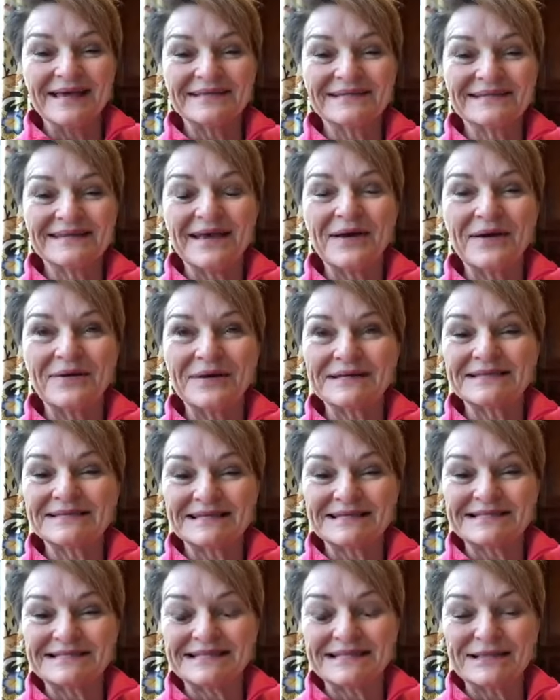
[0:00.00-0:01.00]
so at
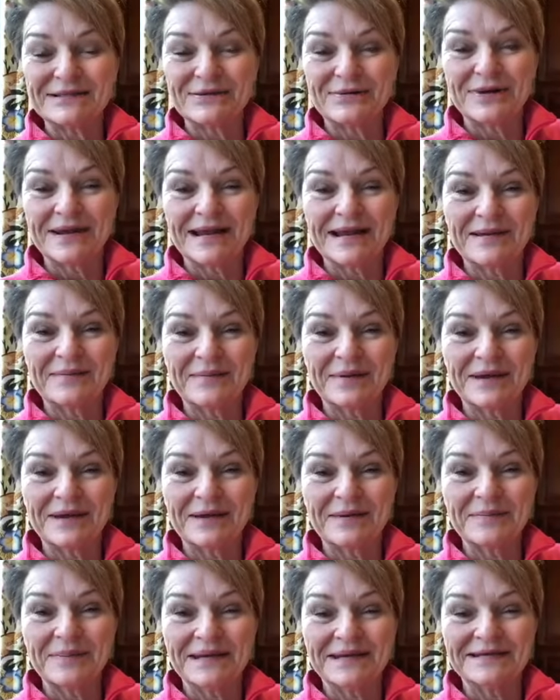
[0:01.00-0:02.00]
63, I'm going to
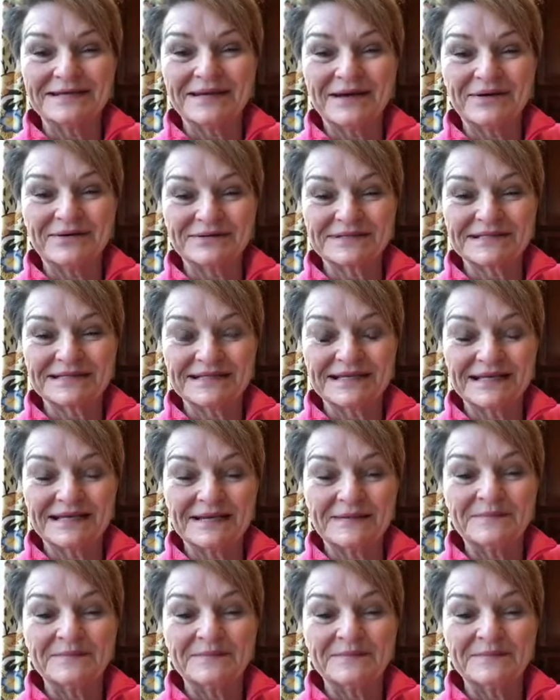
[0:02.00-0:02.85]
be dog sledding.